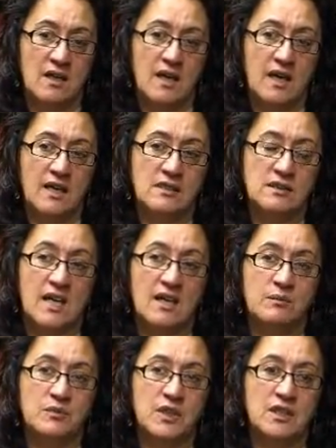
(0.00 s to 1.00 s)

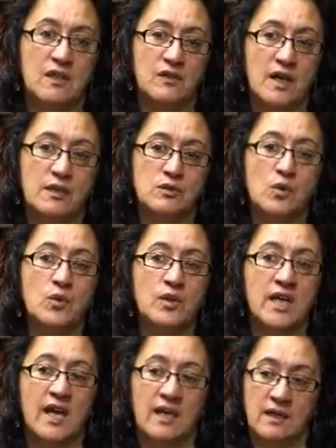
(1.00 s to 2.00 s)
And, you know, those all
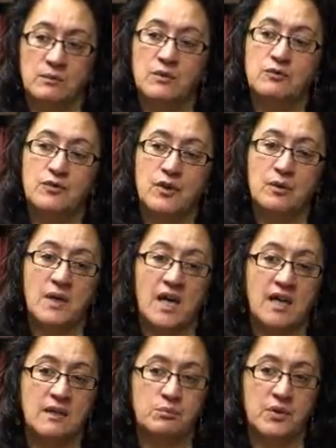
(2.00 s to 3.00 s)
came from
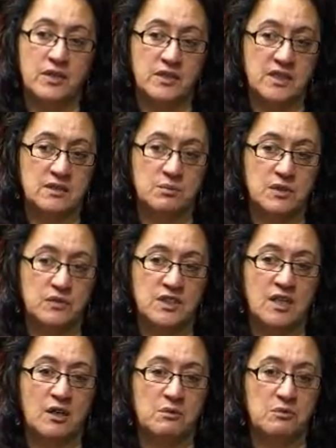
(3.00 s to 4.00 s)
a protest movement
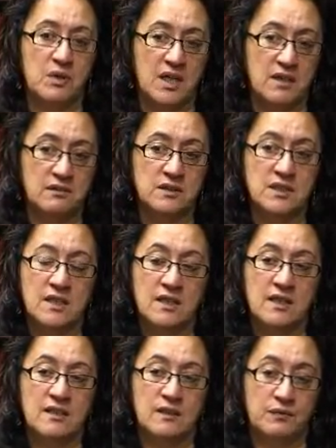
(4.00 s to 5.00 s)
around
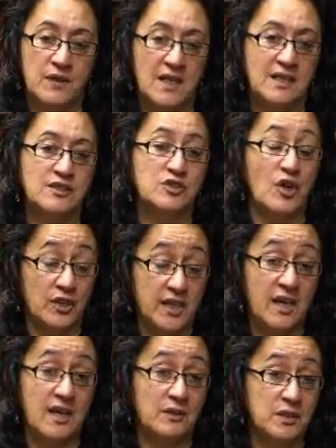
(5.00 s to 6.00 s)
the failure to honour
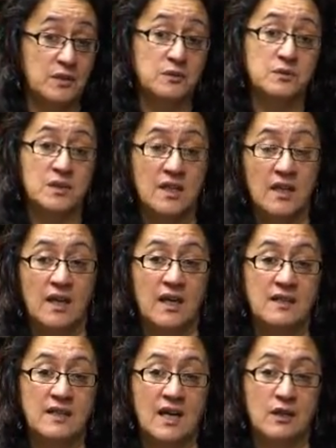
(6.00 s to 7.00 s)
our reo,
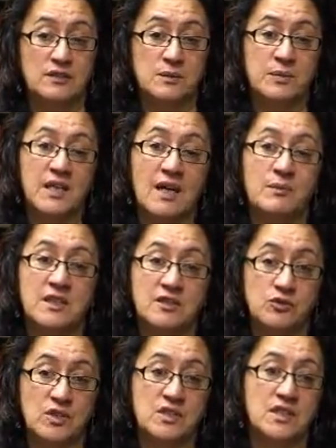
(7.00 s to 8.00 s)
and now it's become an
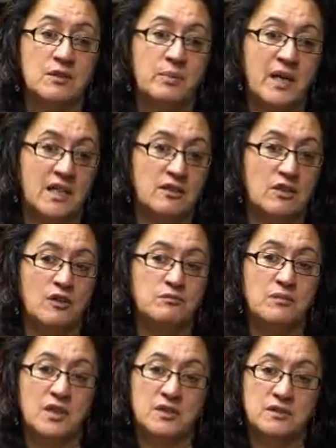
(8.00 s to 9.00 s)
intrinsic part of
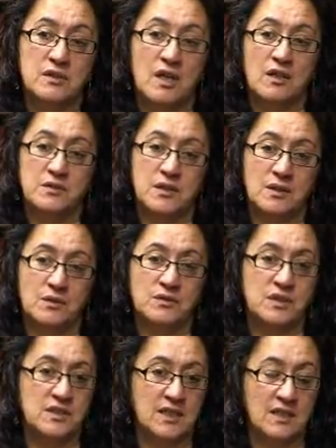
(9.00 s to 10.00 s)
modern Aotearoa
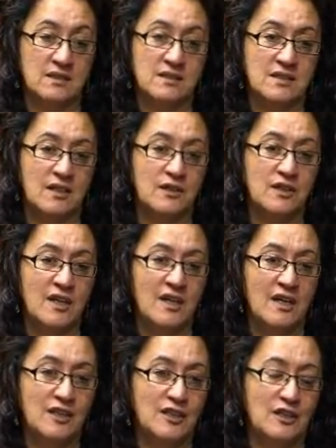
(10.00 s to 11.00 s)
New Zealand. So,
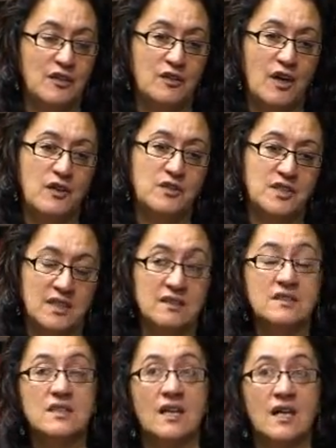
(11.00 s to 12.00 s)
you know, those
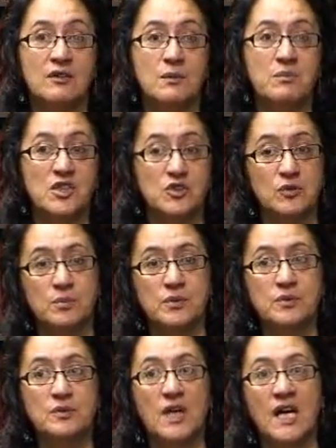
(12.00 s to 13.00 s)
things are
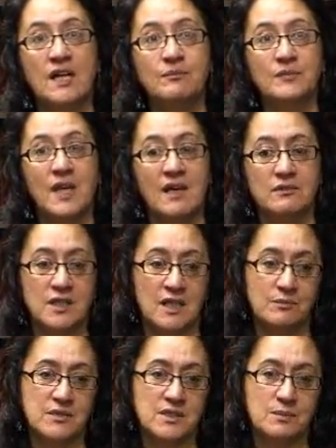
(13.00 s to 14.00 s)
immeasurable
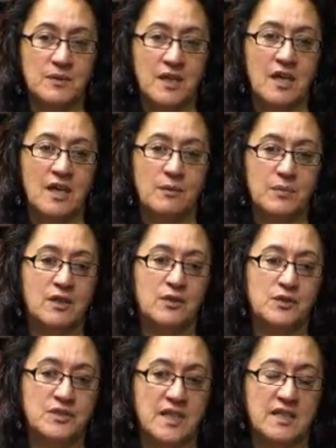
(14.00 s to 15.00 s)
outcomes
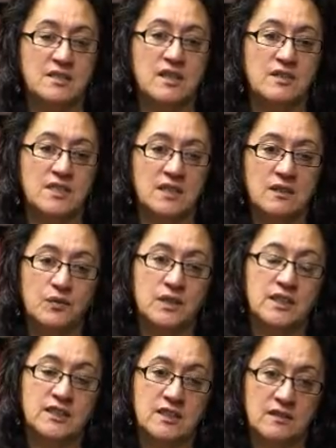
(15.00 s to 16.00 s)
because they're so
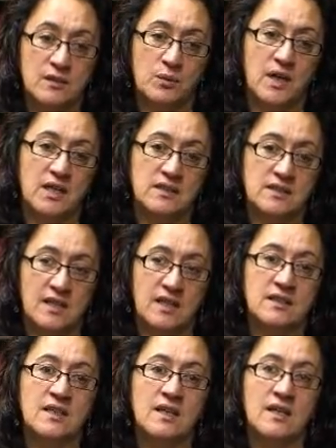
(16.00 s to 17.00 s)
significant in the ways
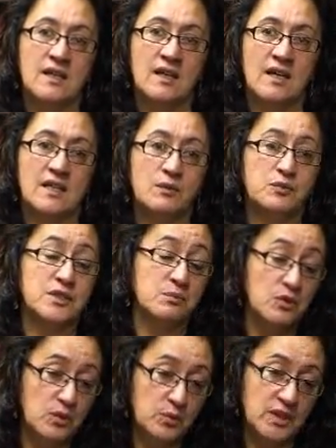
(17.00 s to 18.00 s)
that a
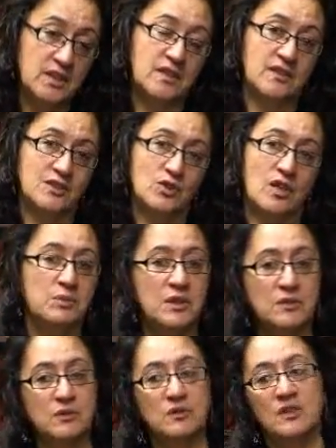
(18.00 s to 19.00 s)
small win in the
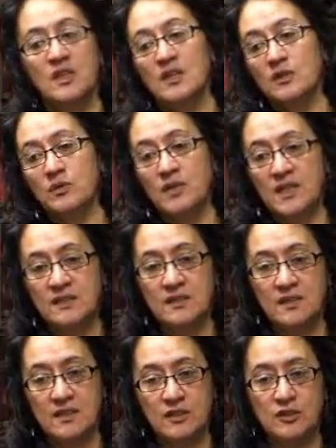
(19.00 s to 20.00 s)
tribunal
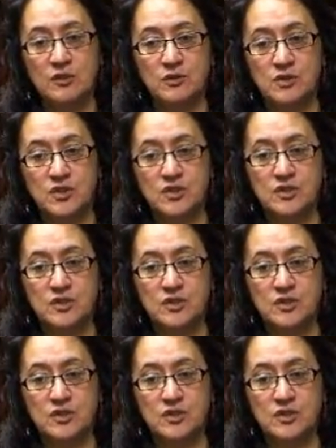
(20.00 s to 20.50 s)
created a huge